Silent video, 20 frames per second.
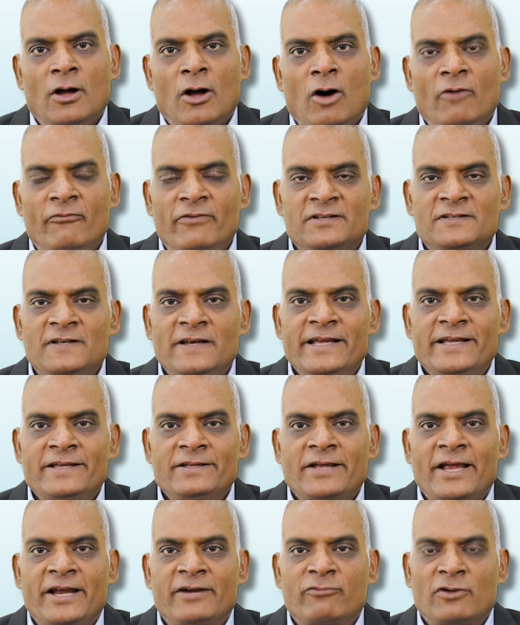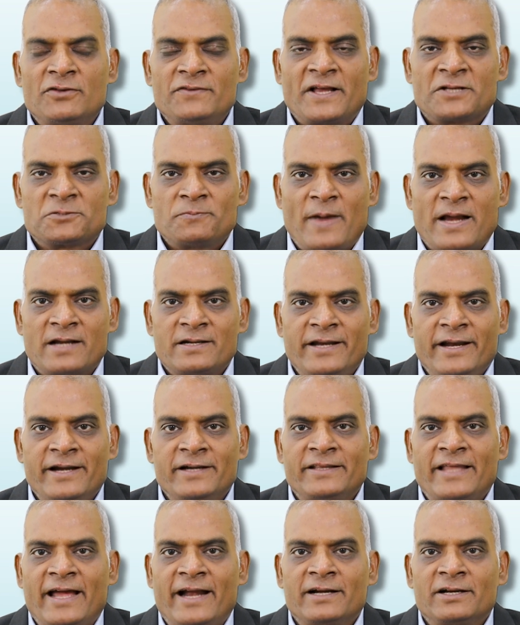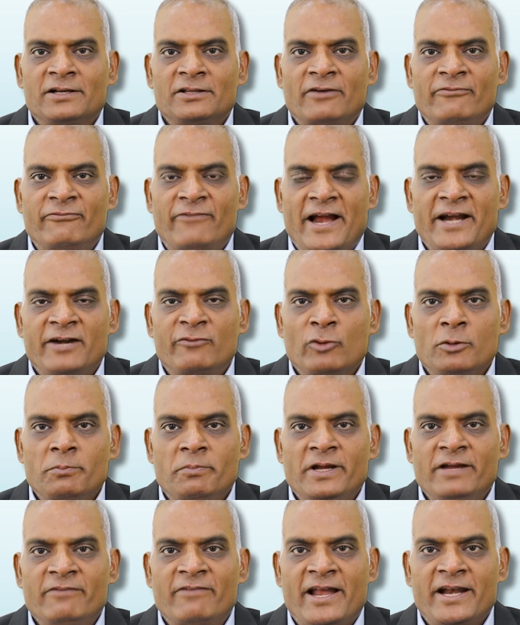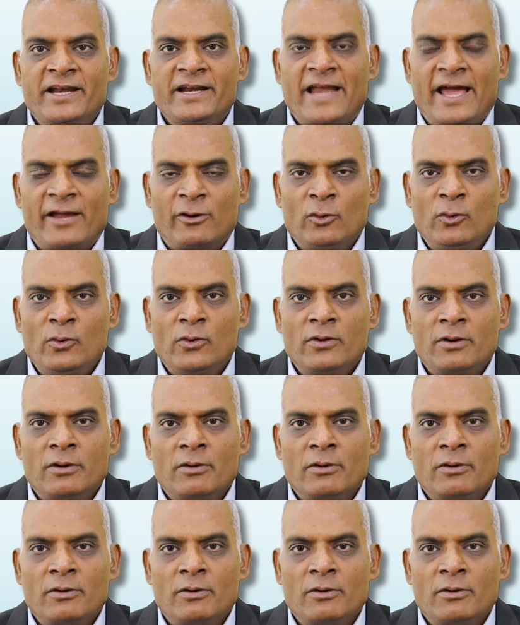Obviously, it was expected that the fight would be very narrow,